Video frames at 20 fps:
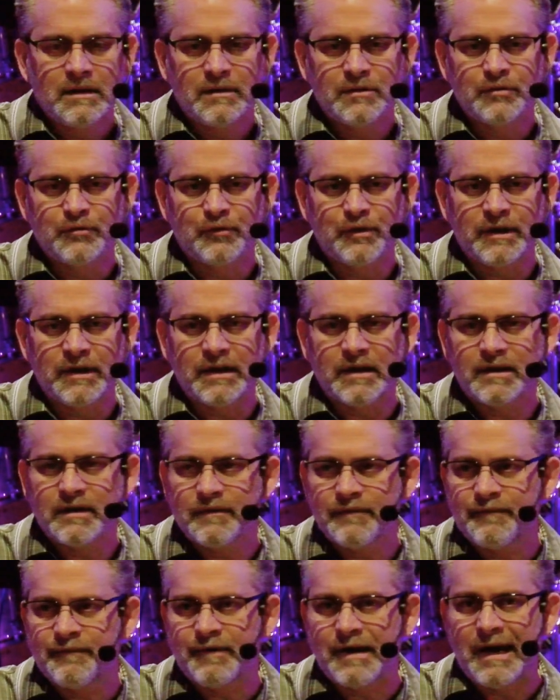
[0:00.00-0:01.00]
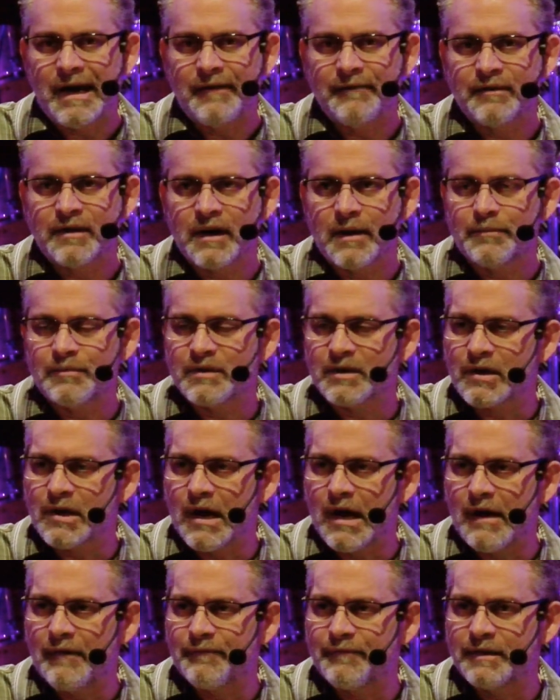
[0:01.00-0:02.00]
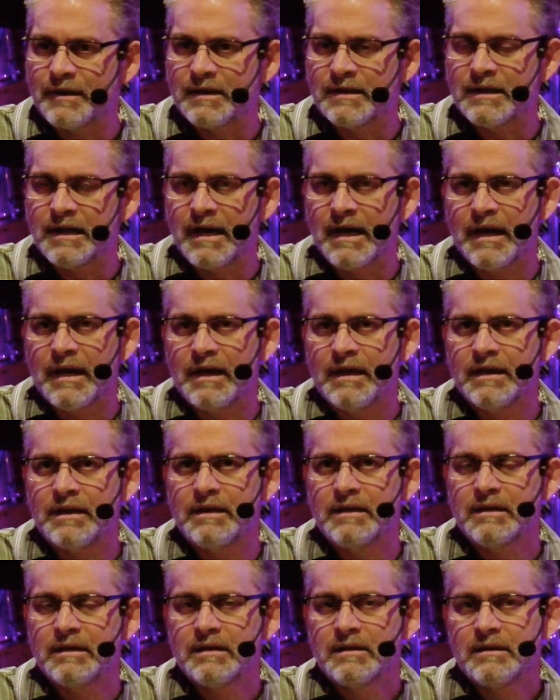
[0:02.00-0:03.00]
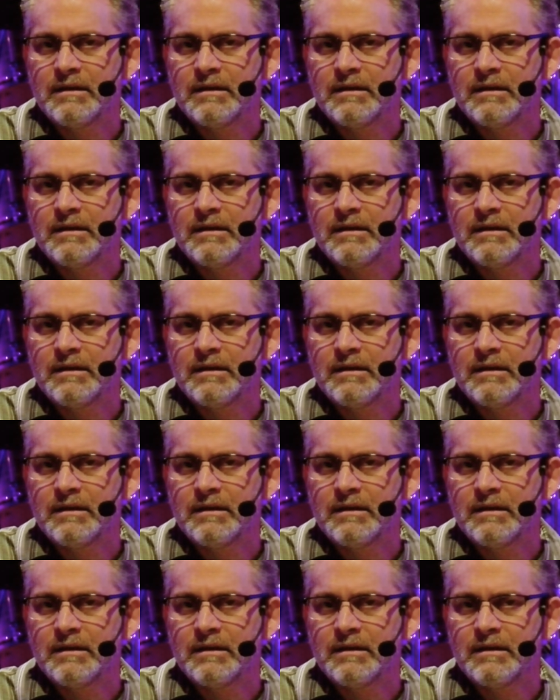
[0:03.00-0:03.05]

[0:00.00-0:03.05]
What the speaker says: drink 5 cups of coffee a day,